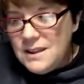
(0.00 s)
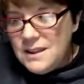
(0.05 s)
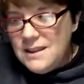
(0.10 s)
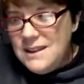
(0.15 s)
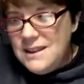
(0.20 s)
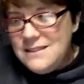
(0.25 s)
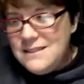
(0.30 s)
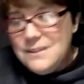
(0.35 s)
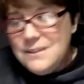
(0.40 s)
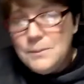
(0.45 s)

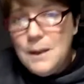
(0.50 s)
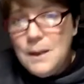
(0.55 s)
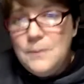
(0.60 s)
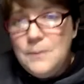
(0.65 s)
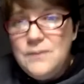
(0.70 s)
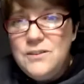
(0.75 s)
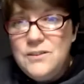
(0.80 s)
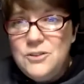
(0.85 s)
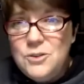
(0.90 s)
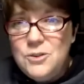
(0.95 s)
And sometimes
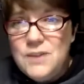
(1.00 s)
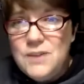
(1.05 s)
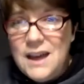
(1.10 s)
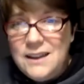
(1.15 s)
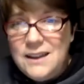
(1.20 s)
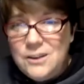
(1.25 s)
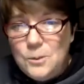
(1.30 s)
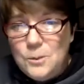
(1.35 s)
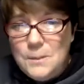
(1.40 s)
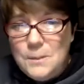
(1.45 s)
if you do
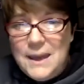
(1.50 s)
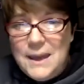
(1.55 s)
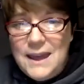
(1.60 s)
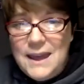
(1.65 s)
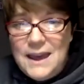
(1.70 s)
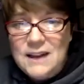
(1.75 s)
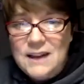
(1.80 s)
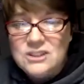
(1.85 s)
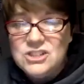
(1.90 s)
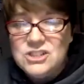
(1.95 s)
that, you may
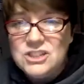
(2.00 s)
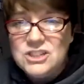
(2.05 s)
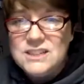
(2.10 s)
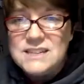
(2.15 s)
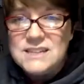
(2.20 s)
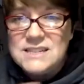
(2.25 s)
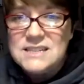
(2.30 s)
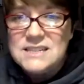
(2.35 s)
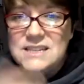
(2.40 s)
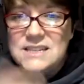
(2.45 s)
actually
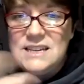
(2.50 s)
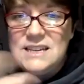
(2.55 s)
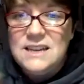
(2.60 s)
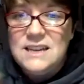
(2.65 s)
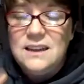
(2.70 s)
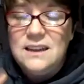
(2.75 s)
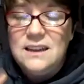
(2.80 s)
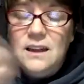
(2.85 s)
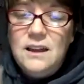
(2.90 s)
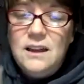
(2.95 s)

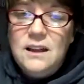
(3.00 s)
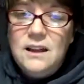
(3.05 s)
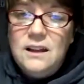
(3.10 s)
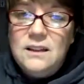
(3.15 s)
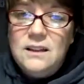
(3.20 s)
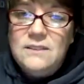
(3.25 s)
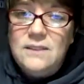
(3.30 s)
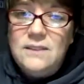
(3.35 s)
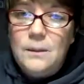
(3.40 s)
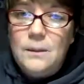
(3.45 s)
see
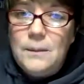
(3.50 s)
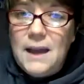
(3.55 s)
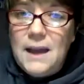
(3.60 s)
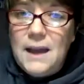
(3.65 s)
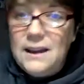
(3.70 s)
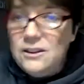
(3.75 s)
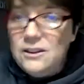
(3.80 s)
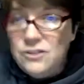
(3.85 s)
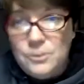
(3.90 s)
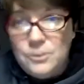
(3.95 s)
some
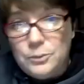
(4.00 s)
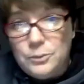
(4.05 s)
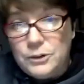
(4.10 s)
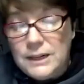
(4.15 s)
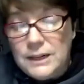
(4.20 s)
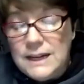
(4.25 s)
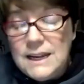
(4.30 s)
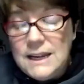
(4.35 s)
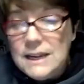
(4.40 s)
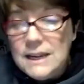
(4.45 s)
kind of
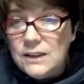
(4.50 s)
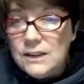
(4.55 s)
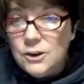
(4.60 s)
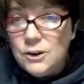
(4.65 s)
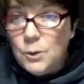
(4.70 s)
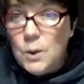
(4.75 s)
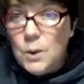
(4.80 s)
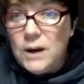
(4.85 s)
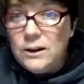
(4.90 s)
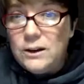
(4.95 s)
debris in your
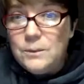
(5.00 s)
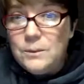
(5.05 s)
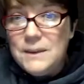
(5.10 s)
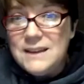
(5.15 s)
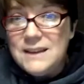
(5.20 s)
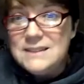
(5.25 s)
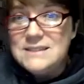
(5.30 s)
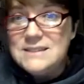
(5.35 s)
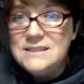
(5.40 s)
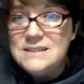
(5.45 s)
water
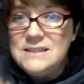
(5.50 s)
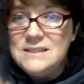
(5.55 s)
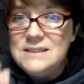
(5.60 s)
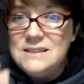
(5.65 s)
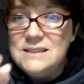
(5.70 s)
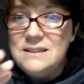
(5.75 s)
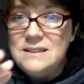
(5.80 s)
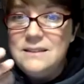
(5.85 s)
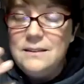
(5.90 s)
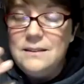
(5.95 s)
because
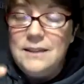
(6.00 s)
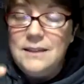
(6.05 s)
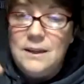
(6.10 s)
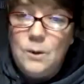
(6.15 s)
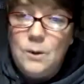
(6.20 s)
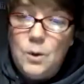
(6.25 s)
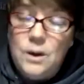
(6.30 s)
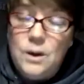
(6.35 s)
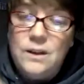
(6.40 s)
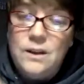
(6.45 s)
the
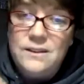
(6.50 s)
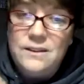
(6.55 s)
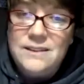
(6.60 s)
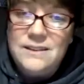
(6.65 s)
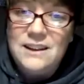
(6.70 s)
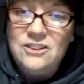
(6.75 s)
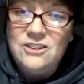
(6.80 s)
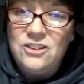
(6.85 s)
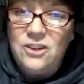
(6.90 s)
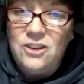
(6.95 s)
oil is
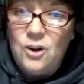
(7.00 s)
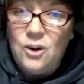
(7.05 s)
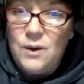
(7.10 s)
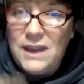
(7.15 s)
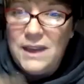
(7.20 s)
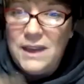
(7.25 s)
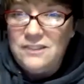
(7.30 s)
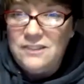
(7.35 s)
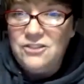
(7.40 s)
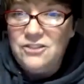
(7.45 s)
actually
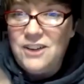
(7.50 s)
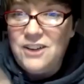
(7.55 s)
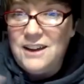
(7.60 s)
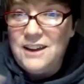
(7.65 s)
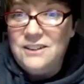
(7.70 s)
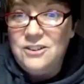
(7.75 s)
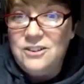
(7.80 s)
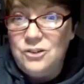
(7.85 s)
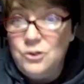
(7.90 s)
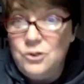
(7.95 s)
going in trying
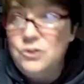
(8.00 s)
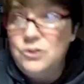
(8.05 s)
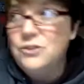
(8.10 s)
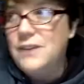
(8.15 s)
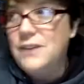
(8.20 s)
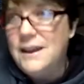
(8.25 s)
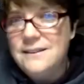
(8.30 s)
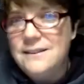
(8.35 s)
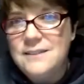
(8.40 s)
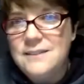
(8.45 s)
to
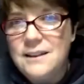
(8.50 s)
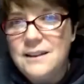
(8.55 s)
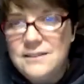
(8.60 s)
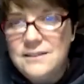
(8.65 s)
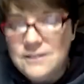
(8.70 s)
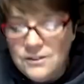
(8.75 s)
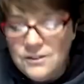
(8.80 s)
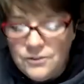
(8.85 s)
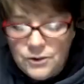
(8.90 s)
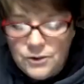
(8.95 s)
neutralize that
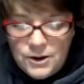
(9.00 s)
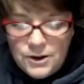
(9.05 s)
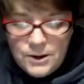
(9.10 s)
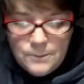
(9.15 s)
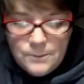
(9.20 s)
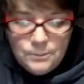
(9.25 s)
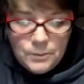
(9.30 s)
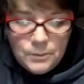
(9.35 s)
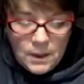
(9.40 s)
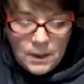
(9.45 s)
stuff for you.